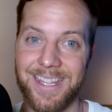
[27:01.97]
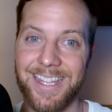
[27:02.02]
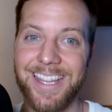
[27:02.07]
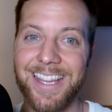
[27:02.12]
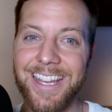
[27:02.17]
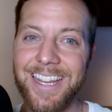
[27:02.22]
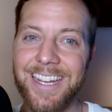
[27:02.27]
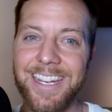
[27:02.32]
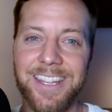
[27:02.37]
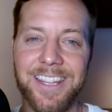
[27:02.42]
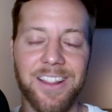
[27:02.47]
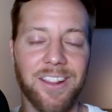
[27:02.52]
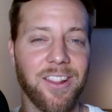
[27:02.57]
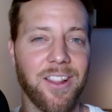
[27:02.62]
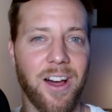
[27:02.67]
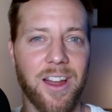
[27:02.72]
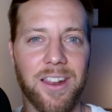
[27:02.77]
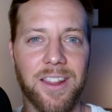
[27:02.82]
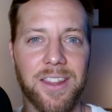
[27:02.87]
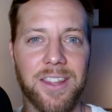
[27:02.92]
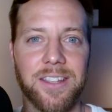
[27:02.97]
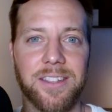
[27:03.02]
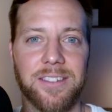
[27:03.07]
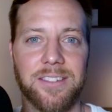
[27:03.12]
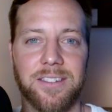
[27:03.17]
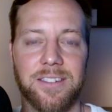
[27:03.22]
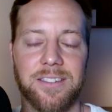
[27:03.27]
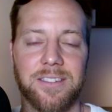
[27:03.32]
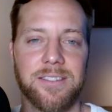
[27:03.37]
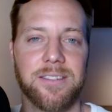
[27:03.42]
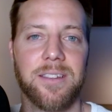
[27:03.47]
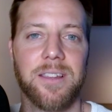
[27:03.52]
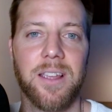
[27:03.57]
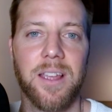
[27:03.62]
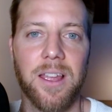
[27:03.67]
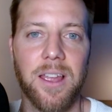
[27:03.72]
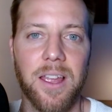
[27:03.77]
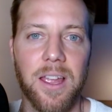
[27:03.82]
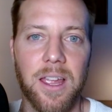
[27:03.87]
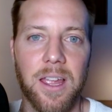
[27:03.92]
The key to a lot of this is,
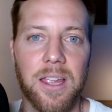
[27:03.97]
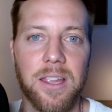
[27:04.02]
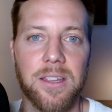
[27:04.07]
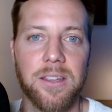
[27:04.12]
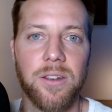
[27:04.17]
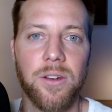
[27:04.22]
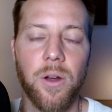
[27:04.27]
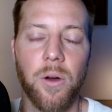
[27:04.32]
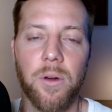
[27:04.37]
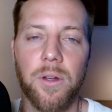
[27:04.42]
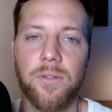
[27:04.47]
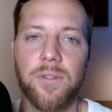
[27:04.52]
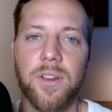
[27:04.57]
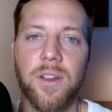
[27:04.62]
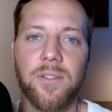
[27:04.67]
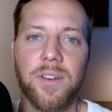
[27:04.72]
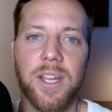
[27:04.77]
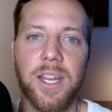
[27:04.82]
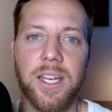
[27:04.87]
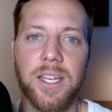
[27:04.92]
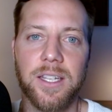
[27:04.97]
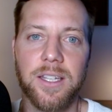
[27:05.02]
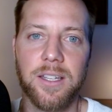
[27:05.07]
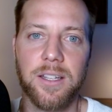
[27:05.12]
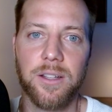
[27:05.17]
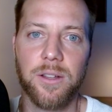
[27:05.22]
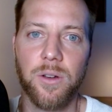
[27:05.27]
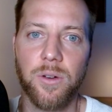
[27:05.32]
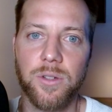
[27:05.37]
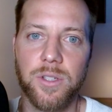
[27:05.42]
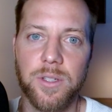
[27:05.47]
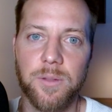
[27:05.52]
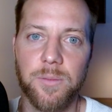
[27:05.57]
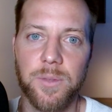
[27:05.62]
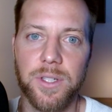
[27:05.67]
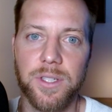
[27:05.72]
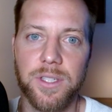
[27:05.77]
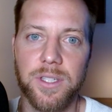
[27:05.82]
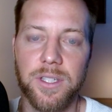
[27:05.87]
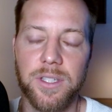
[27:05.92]
if you ever get into the coaching
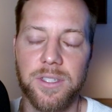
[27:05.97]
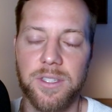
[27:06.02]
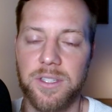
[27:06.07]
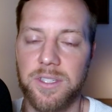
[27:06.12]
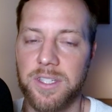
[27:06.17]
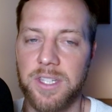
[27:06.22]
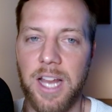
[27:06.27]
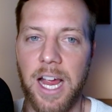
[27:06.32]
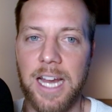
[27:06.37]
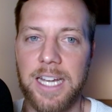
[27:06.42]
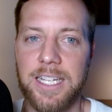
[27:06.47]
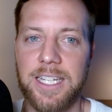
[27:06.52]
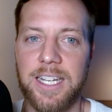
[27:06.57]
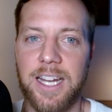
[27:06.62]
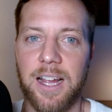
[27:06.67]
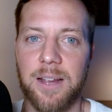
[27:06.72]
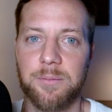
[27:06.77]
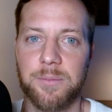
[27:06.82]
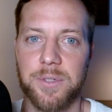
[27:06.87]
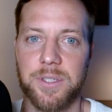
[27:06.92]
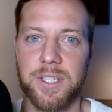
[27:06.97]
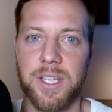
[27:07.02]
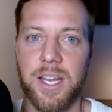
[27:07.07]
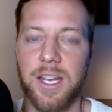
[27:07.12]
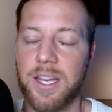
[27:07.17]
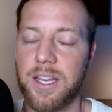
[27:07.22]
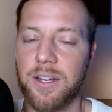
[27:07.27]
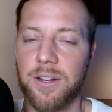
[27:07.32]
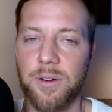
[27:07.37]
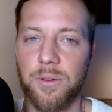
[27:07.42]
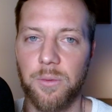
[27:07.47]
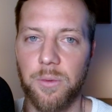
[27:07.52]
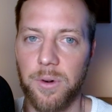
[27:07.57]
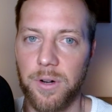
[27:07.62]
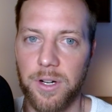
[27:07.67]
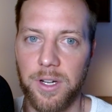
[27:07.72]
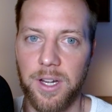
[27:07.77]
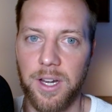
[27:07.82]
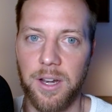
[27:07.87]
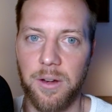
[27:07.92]
business, it's 99% inner
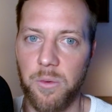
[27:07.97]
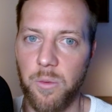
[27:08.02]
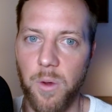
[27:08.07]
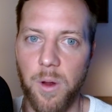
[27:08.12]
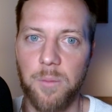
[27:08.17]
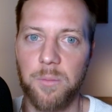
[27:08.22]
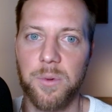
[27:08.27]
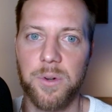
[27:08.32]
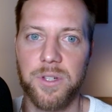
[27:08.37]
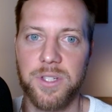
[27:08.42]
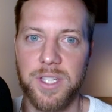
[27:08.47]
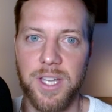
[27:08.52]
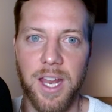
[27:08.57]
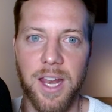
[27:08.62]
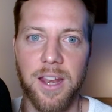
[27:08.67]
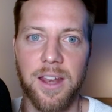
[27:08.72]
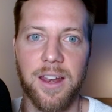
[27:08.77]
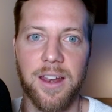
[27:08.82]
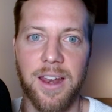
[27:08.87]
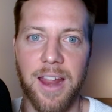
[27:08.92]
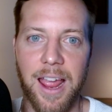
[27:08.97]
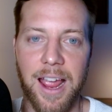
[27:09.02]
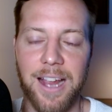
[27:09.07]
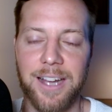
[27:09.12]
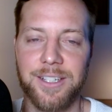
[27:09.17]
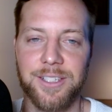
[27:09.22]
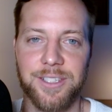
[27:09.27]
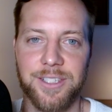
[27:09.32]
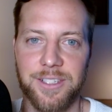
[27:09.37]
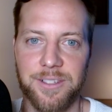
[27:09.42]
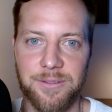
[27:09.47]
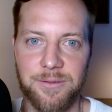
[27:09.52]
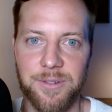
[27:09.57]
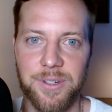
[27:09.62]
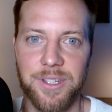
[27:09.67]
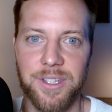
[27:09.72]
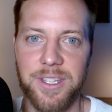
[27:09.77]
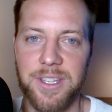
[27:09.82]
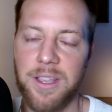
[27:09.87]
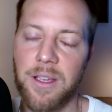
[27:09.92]
work and 1% action,
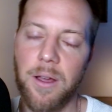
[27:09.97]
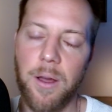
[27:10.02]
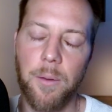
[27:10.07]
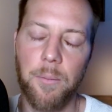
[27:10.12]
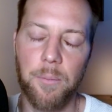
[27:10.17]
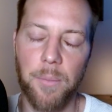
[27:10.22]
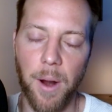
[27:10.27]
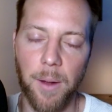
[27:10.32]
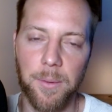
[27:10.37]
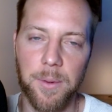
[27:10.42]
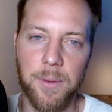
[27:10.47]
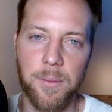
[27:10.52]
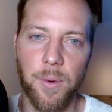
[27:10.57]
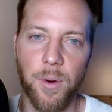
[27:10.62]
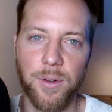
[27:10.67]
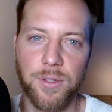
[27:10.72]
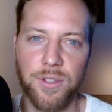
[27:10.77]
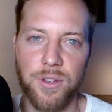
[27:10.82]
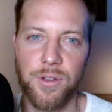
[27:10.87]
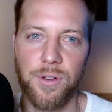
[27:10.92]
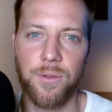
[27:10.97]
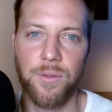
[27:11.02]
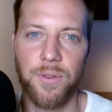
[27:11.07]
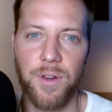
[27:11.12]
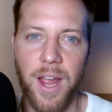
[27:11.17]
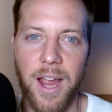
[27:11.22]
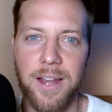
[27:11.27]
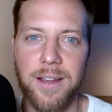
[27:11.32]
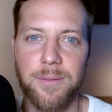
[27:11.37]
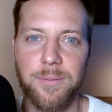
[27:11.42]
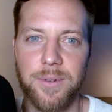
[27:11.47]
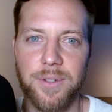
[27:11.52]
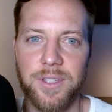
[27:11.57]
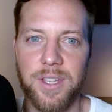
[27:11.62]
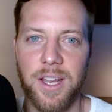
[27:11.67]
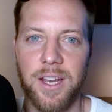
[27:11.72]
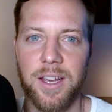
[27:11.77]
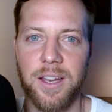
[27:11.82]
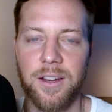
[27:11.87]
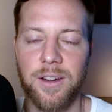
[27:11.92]
really. Probably more so
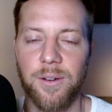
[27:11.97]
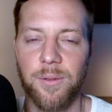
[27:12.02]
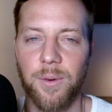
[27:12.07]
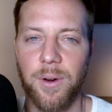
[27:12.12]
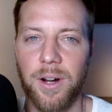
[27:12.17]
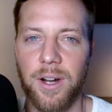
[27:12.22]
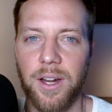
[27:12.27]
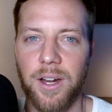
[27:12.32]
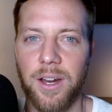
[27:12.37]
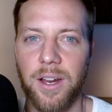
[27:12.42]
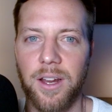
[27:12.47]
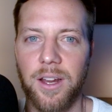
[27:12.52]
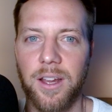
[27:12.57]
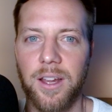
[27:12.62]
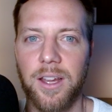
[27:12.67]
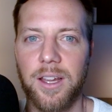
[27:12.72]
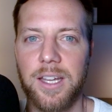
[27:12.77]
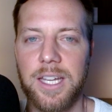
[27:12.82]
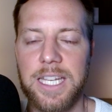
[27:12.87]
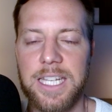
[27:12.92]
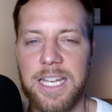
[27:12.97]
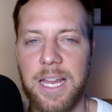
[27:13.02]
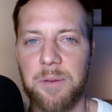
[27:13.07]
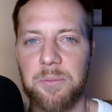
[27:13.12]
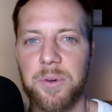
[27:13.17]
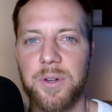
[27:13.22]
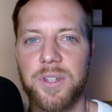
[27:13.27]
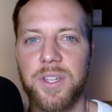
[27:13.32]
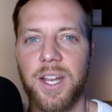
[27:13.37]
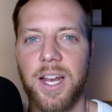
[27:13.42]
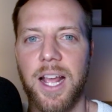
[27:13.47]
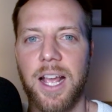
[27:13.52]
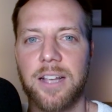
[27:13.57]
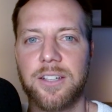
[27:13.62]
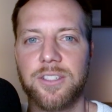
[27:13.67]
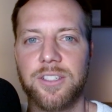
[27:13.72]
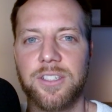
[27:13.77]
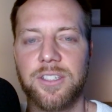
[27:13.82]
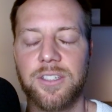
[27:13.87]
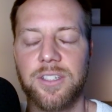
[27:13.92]
90% inner work, 10%
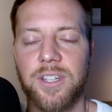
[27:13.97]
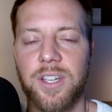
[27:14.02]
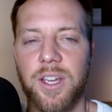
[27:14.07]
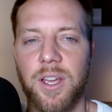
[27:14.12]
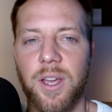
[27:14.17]
action.